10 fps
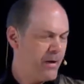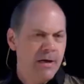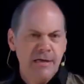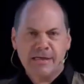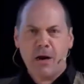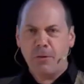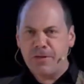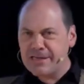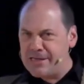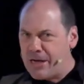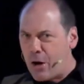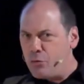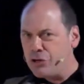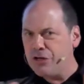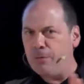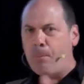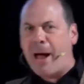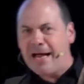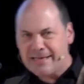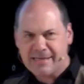So, this notion of
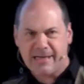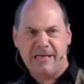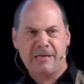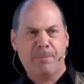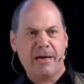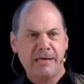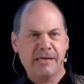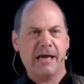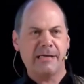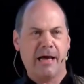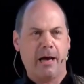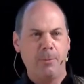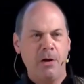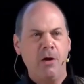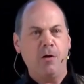patsies being set up,